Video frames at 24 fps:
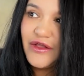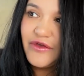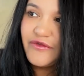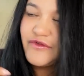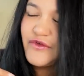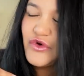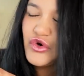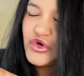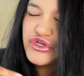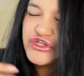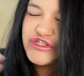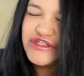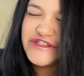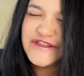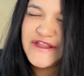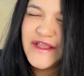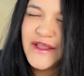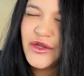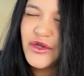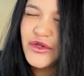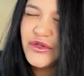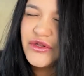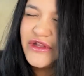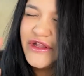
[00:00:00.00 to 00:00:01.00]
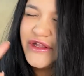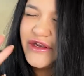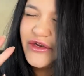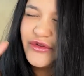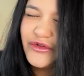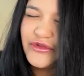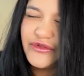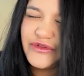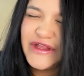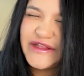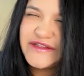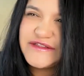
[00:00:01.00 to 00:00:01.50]
Of course, single and
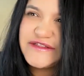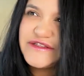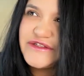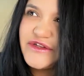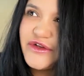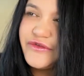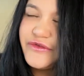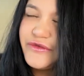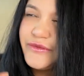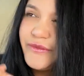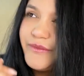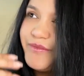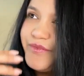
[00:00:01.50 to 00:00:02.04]
all that stuff.